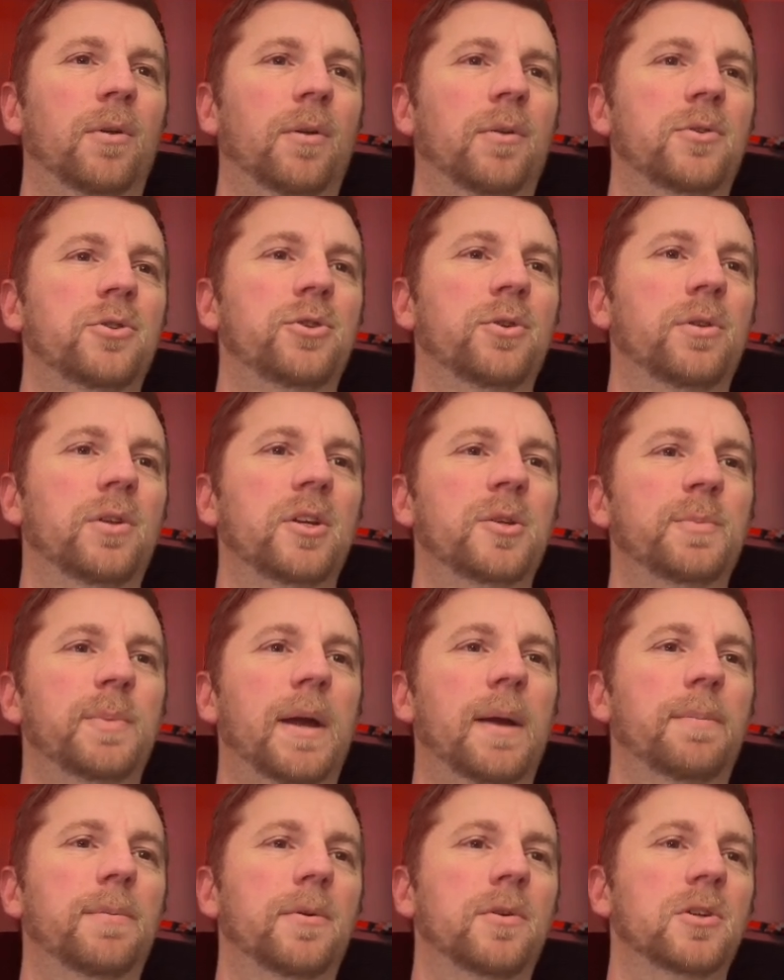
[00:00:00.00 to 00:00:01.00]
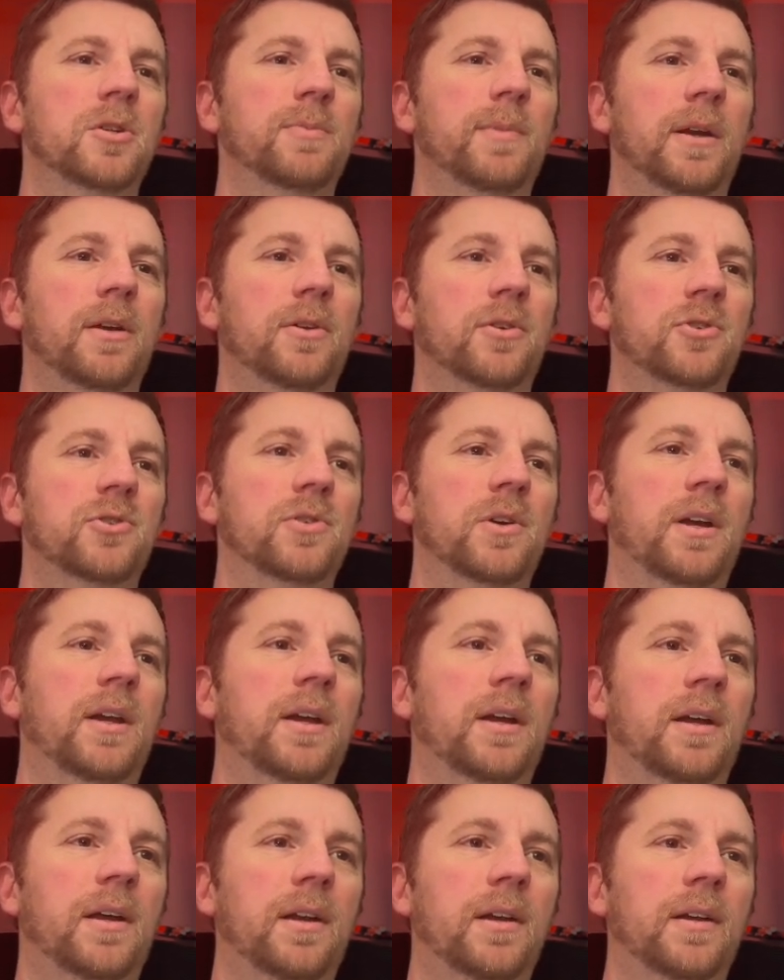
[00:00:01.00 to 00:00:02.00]
Julius Peppers, Michael
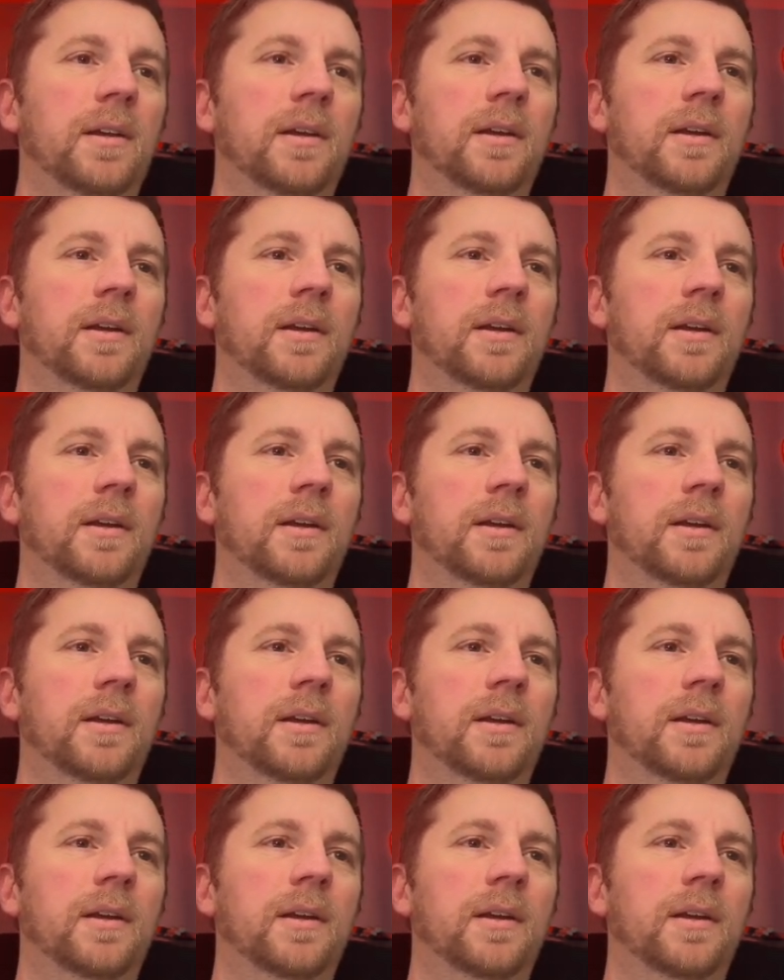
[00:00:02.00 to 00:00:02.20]
Strahan.